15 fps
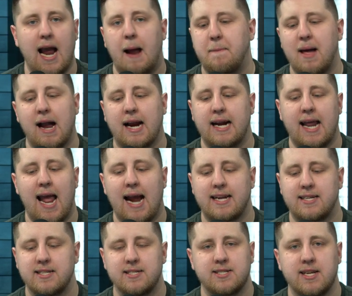I'm not going to
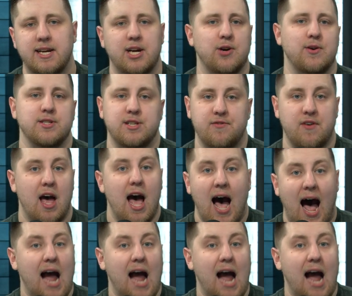act and sit here as if